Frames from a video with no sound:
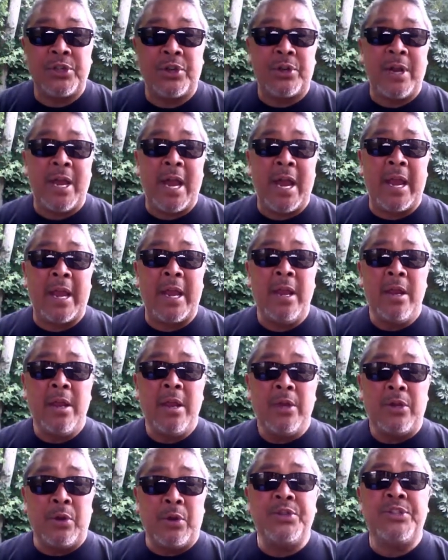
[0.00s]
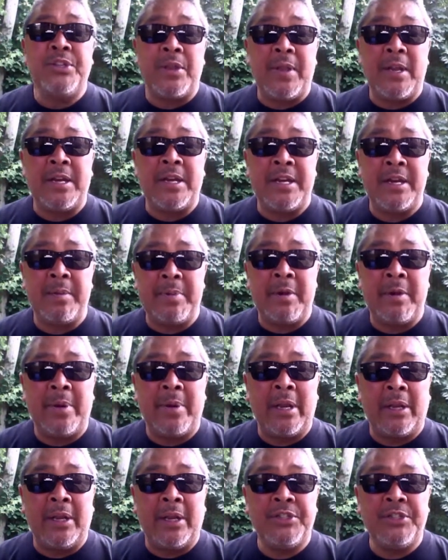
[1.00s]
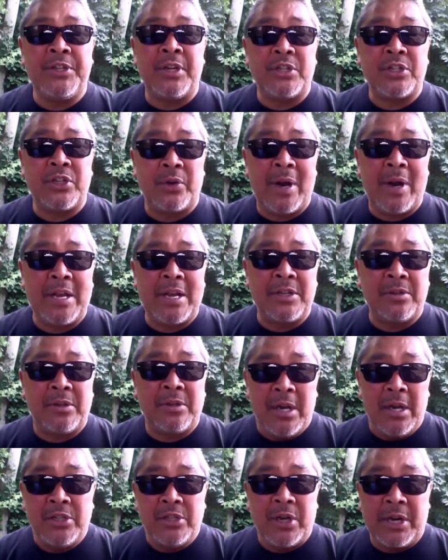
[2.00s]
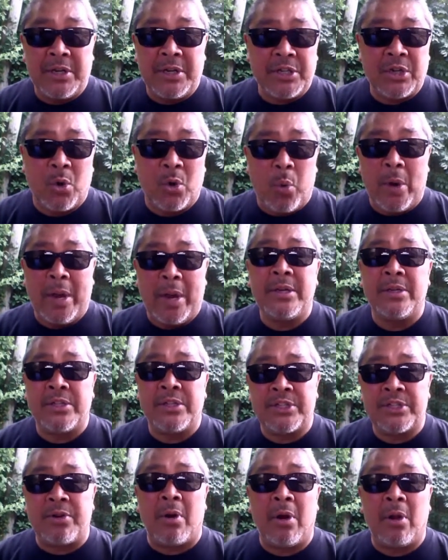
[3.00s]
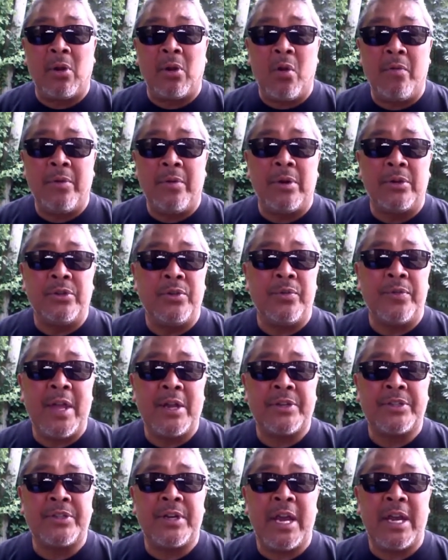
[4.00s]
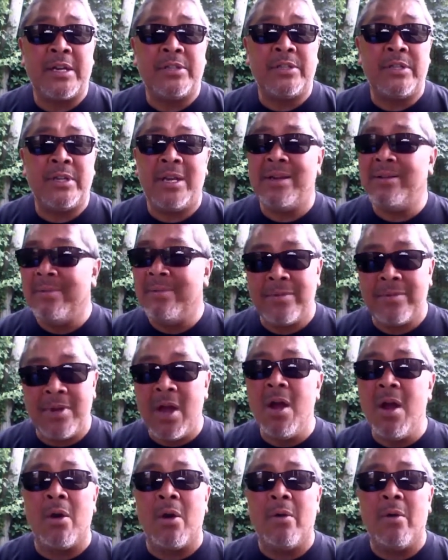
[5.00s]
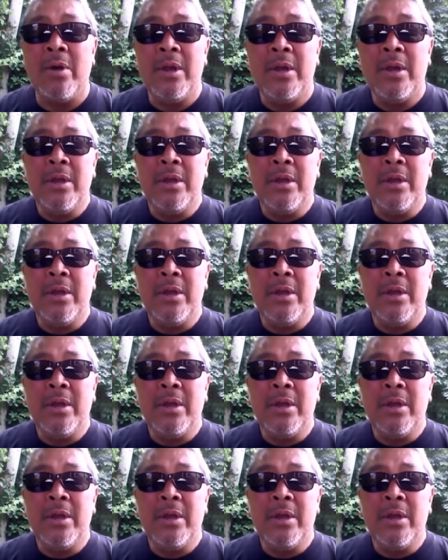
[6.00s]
You said they need to be realistic. Should I just quit and start all over in 2019? No.